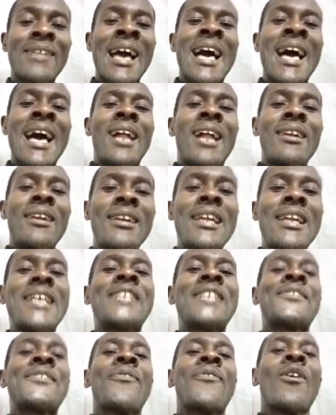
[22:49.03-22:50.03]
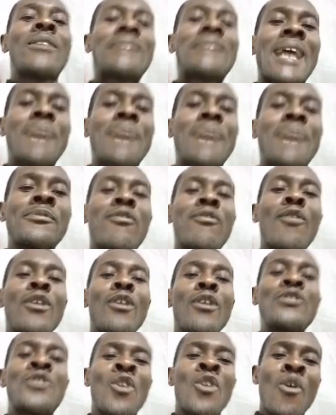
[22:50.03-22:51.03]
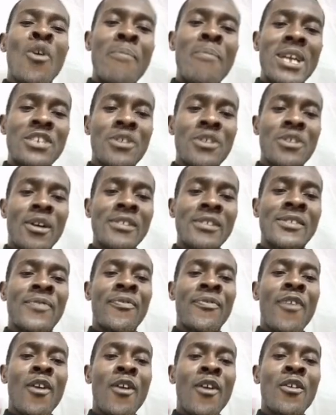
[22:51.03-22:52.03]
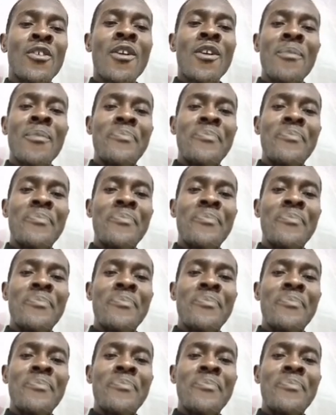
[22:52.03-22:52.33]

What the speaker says: and give 2 examples in each.